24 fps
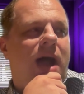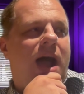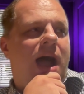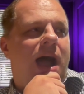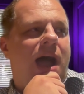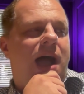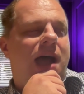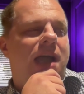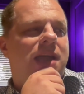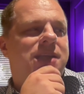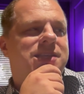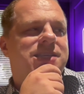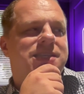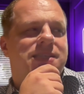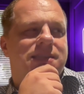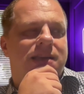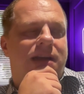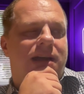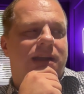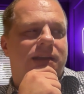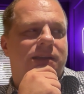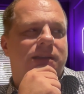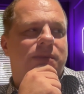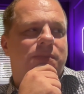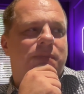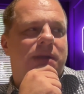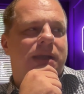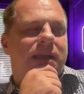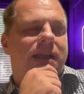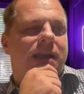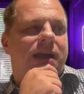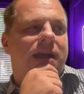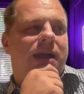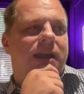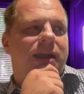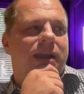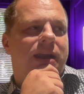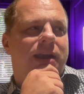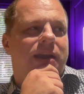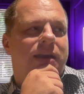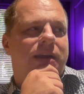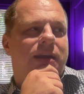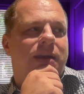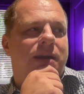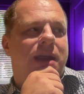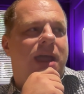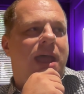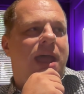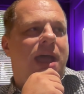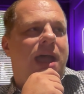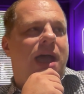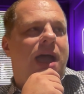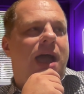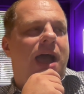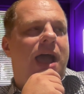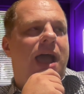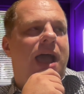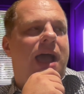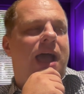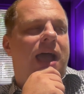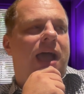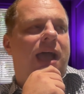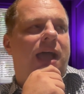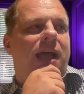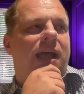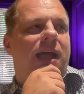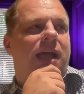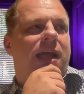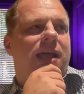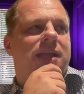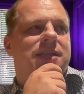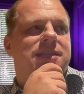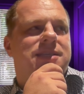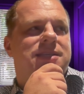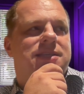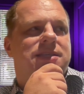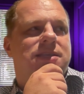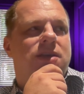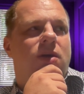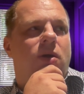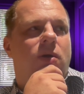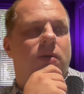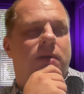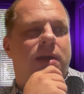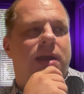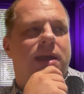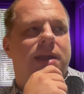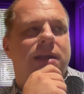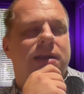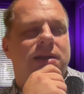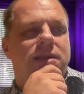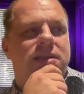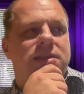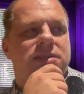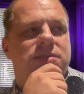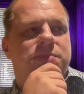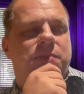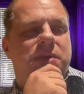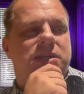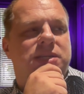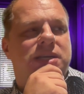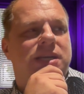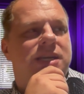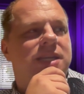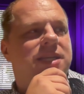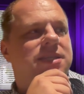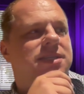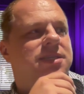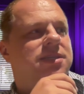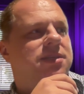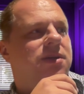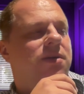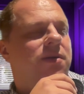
I started my career as Oracle specialist.